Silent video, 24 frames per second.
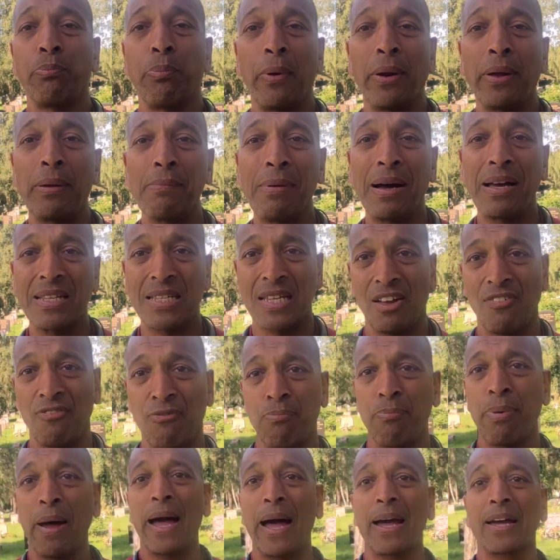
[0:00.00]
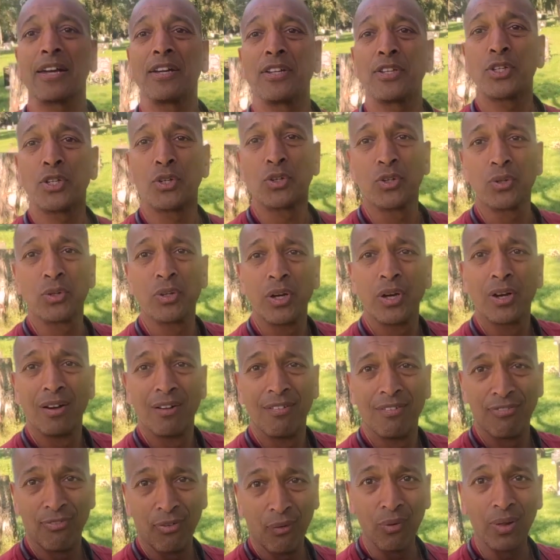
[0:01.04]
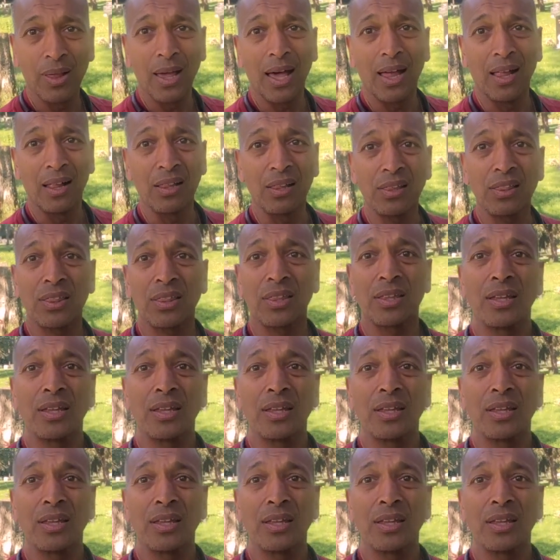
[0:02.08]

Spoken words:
bring myself back into full health.